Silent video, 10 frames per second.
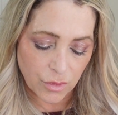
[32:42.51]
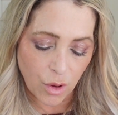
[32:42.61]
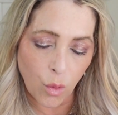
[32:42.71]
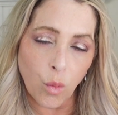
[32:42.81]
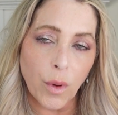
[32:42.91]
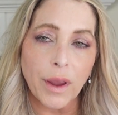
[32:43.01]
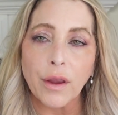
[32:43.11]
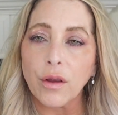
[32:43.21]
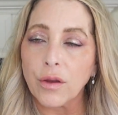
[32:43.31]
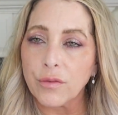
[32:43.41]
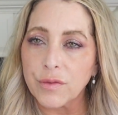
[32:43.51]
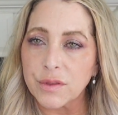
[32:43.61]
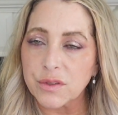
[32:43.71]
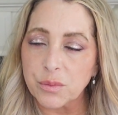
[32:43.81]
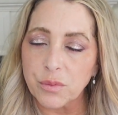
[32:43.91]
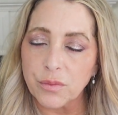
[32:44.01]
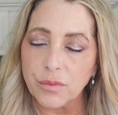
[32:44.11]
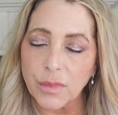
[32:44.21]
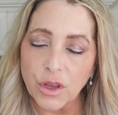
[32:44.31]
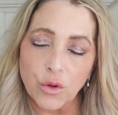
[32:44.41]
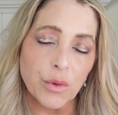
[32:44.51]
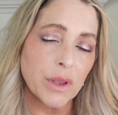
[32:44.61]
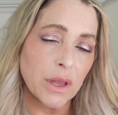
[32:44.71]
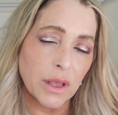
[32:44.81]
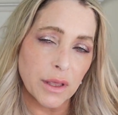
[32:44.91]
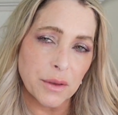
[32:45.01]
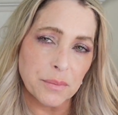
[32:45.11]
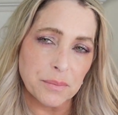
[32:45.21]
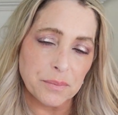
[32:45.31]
aware of this ingredient.